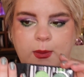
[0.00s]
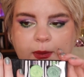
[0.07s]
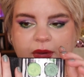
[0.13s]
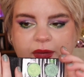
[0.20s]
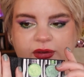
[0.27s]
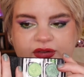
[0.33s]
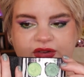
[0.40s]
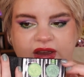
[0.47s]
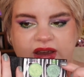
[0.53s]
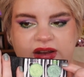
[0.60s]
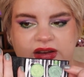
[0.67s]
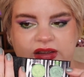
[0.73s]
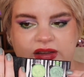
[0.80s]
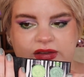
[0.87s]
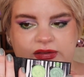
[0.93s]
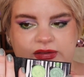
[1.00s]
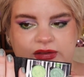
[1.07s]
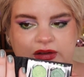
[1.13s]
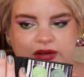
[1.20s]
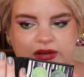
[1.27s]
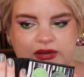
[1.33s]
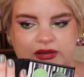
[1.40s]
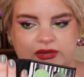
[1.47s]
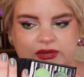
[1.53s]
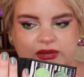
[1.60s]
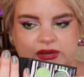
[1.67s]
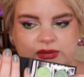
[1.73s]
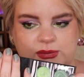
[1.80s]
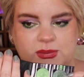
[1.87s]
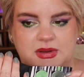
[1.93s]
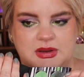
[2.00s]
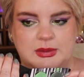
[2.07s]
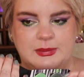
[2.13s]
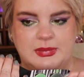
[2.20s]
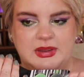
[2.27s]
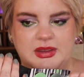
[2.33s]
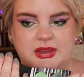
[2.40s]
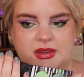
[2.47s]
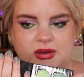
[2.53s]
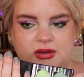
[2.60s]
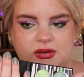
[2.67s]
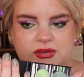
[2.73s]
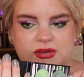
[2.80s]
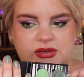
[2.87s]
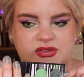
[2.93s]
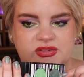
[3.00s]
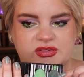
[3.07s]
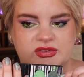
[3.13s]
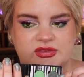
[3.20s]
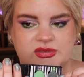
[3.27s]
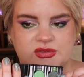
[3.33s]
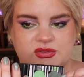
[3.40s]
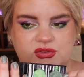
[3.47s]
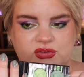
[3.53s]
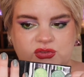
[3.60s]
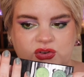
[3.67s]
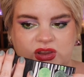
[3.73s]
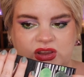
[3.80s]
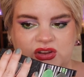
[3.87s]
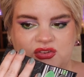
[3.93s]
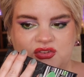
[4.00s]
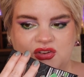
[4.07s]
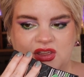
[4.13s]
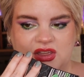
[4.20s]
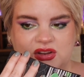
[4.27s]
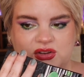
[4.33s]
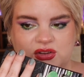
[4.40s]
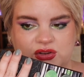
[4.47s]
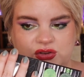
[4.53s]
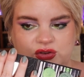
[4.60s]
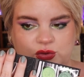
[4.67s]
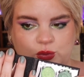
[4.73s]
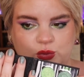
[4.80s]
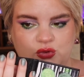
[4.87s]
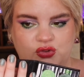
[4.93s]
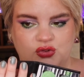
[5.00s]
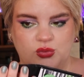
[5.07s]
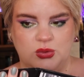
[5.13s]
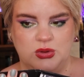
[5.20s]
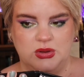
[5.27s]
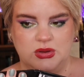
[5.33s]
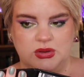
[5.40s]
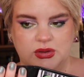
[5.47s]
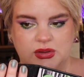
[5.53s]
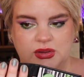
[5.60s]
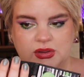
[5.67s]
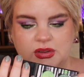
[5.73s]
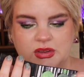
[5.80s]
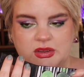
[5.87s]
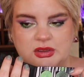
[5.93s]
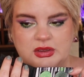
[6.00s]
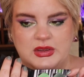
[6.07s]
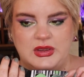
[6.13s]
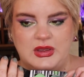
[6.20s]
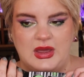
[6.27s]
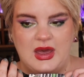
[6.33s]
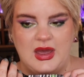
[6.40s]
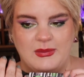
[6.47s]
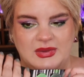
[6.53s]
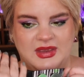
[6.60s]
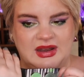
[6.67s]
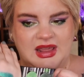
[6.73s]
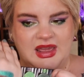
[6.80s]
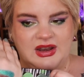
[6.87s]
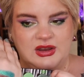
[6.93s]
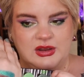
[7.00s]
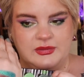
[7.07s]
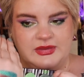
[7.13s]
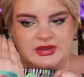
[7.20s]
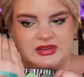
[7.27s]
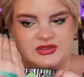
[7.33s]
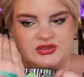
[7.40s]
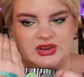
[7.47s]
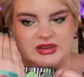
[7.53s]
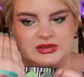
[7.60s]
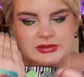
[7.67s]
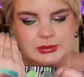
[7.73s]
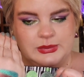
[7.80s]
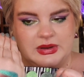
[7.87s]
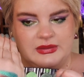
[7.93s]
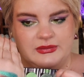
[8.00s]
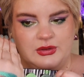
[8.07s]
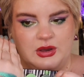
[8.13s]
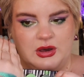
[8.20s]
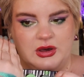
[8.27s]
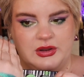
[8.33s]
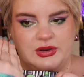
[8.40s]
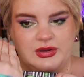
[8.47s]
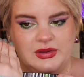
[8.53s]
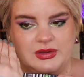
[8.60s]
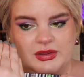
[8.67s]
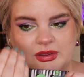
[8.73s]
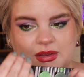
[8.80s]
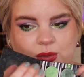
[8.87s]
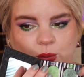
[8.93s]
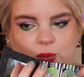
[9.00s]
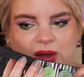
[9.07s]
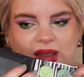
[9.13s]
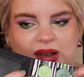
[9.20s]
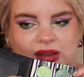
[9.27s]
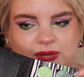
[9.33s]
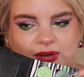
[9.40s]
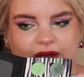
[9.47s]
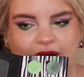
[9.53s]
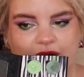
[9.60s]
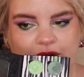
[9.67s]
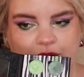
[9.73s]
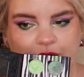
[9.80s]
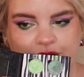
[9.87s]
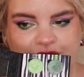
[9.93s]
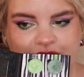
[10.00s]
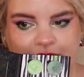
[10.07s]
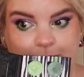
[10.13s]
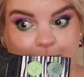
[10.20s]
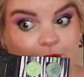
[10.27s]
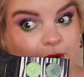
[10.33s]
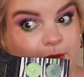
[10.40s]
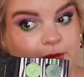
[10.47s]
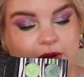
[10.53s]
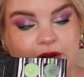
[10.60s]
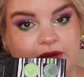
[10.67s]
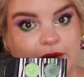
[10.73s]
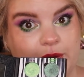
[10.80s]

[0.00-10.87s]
But the shade is this one up here, the Strange and Unusual. I mean, any of these shades would have gone well if I had gotten the purple.